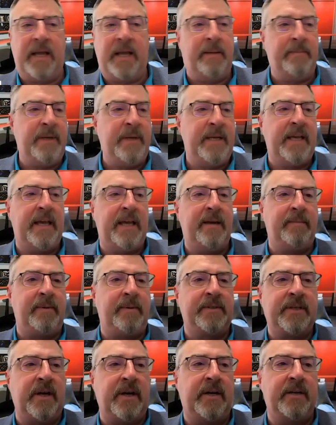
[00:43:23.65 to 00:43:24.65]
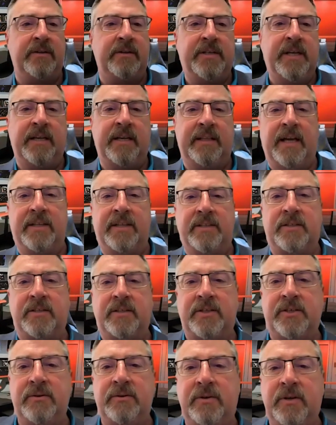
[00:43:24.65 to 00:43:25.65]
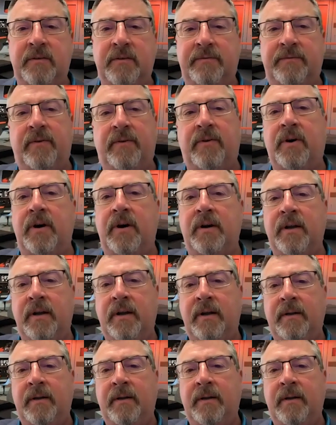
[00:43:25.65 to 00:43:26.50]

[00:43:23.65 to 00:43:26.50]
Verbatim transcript: And being able to undertake that so that you can afford